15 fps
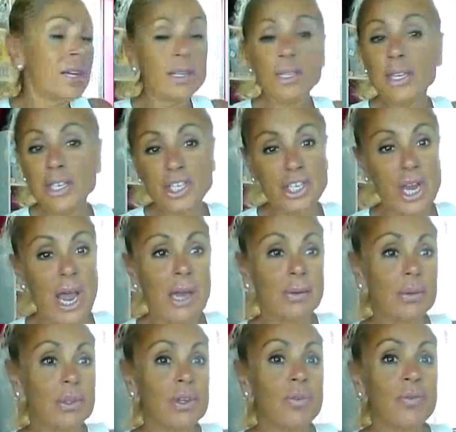Just chat
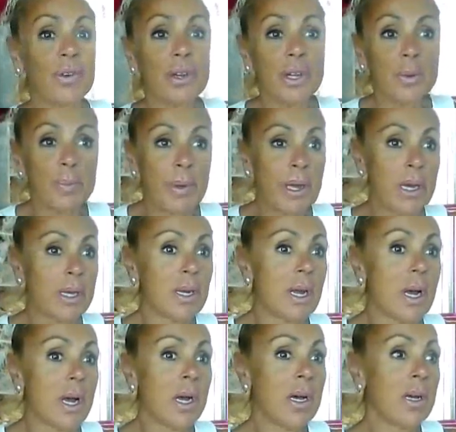with you for a little bit.
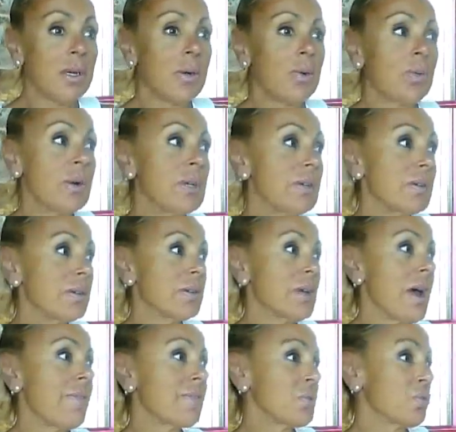Went
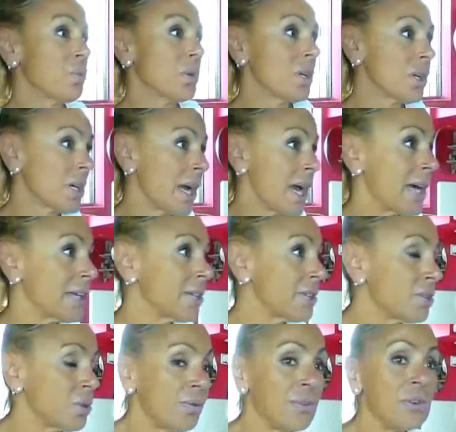after work. I had to
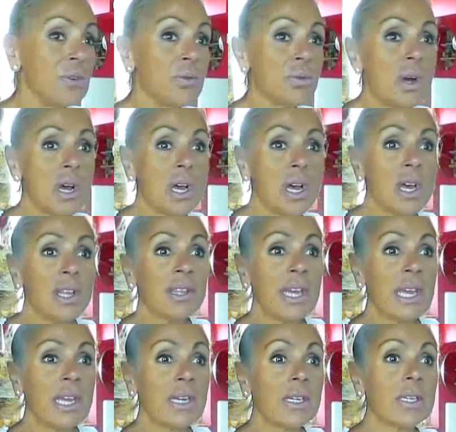do a few
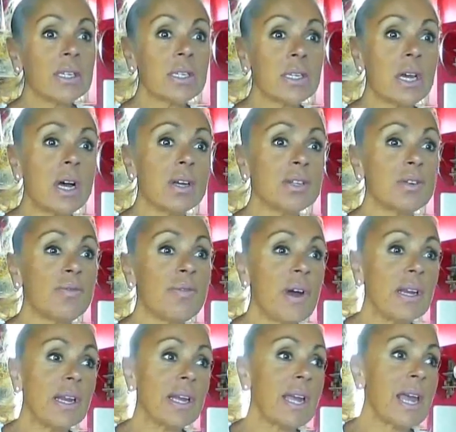things to
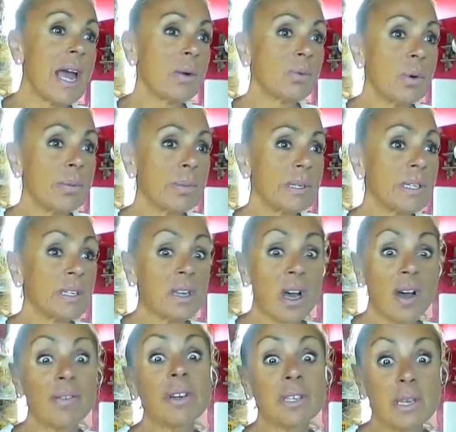find like Catwoman
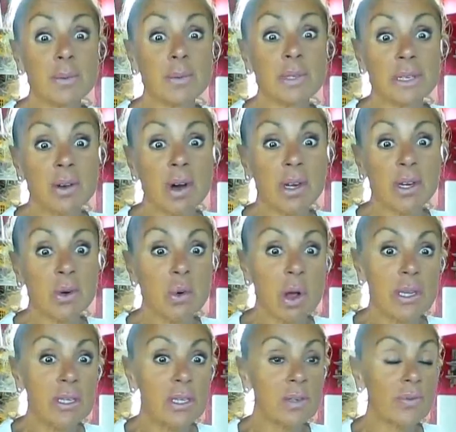stuff because I'm still on a
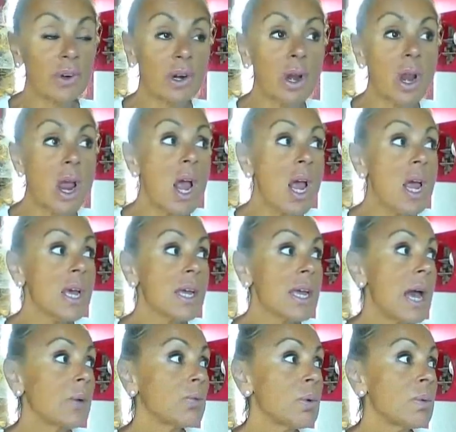quest for
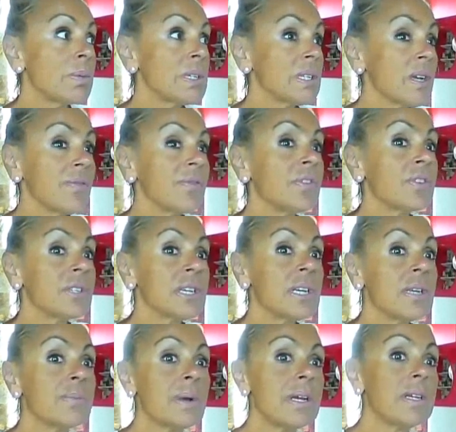Catwoman stuff. You'll see
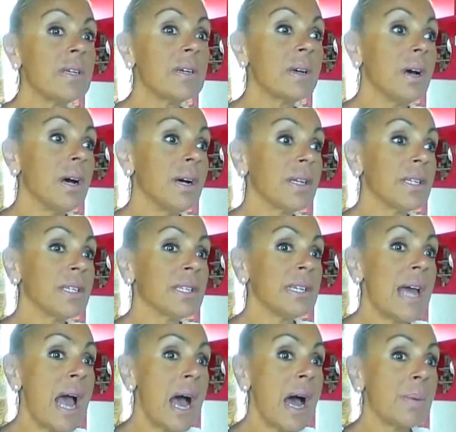in my
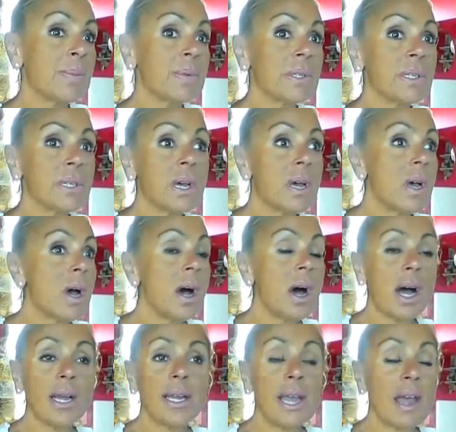snaps.
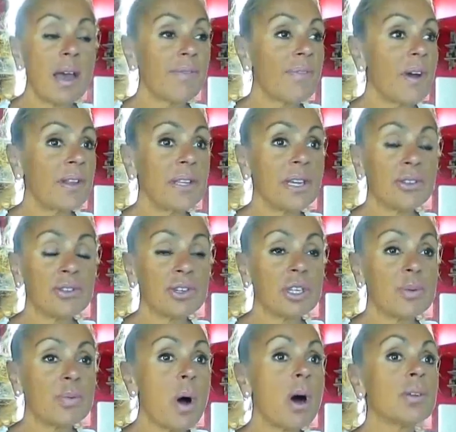I can't find the extra
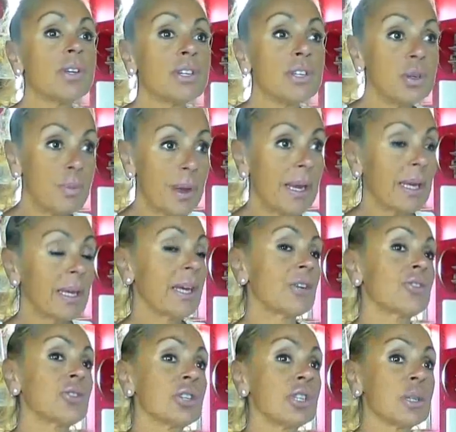small. They do make an
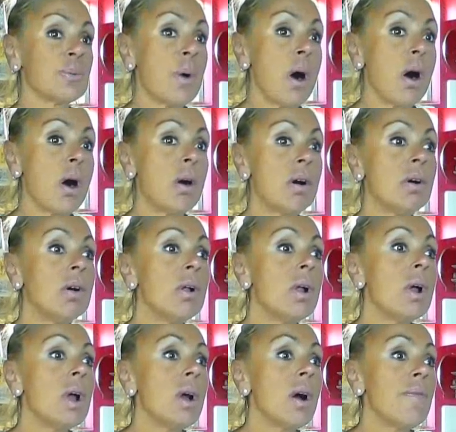extra small
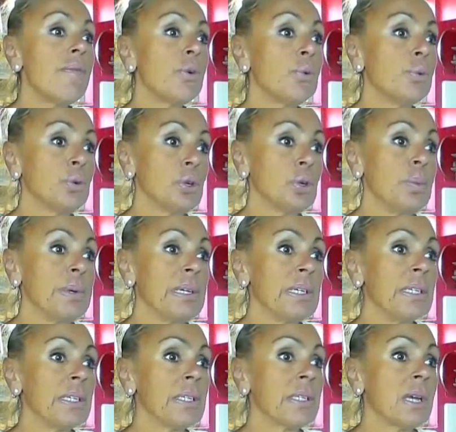for
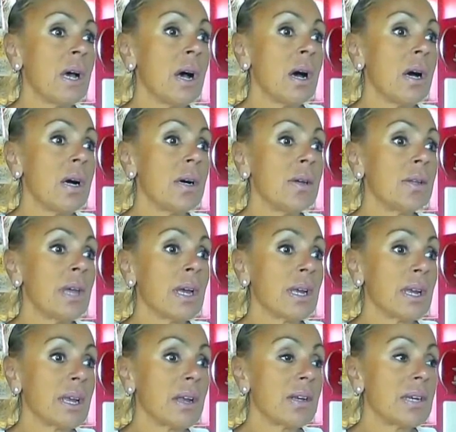Ruby's, that
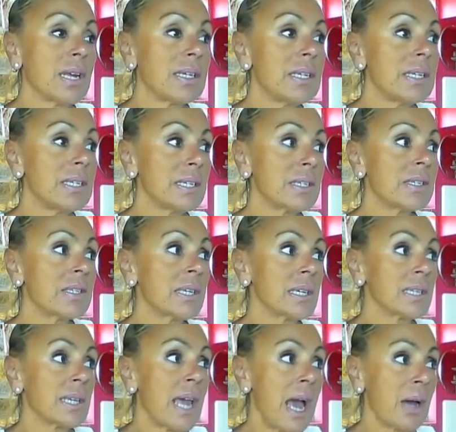
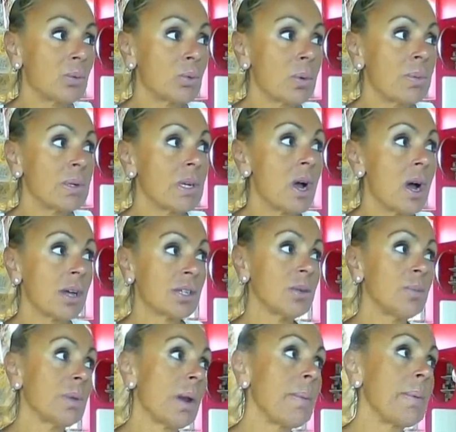1966 Catwoman
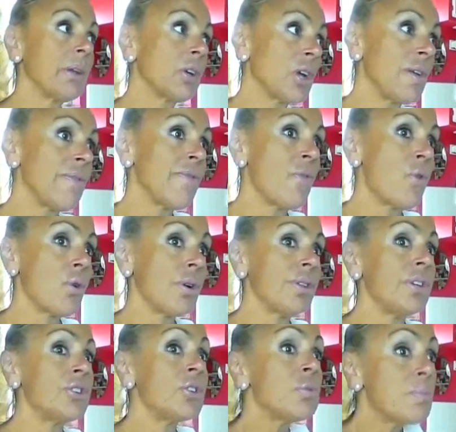costume that I've been looking for.
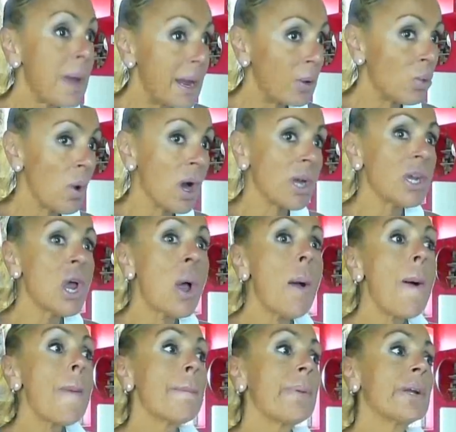They do make one,
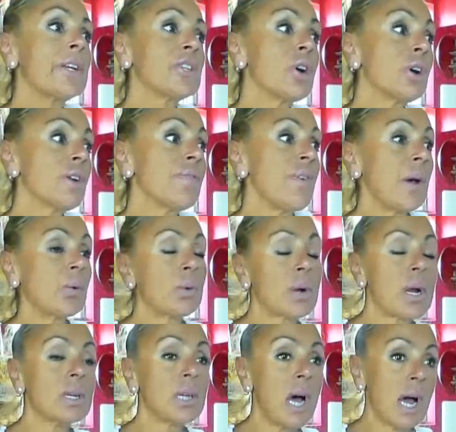but it's hard to find
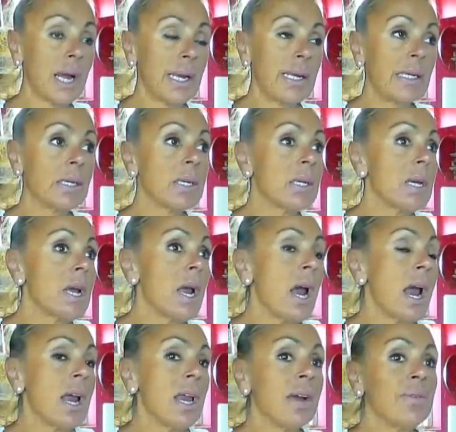one online.
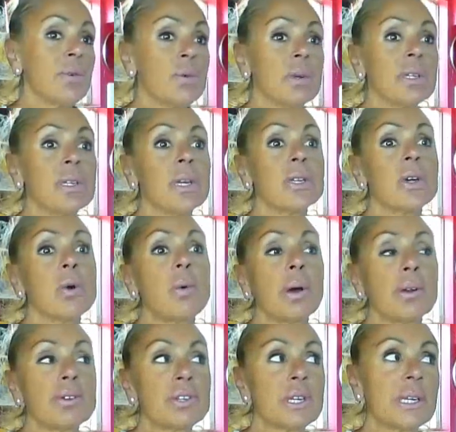And everyone says, oh,
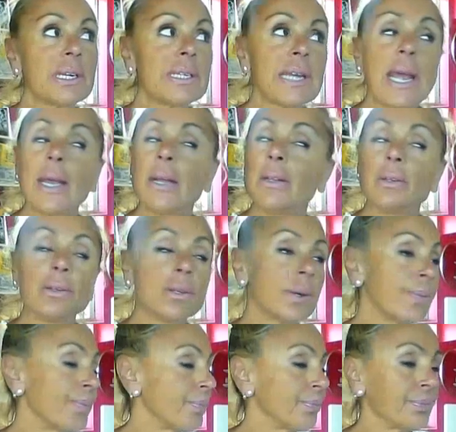why don't you get it tailored?
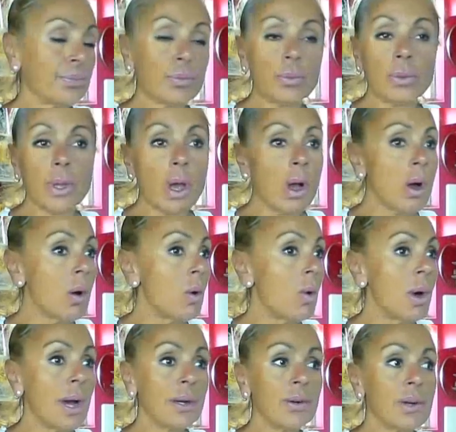
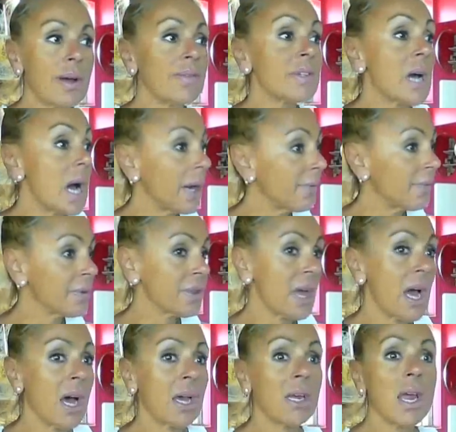No, I don't have time for
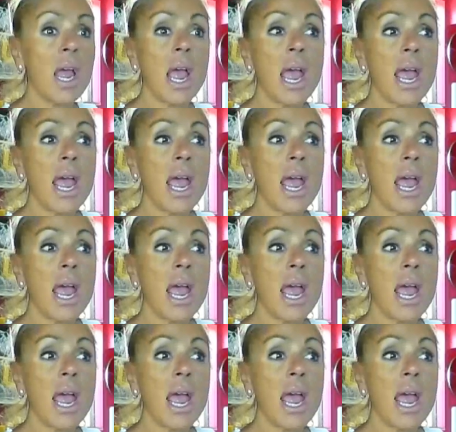that.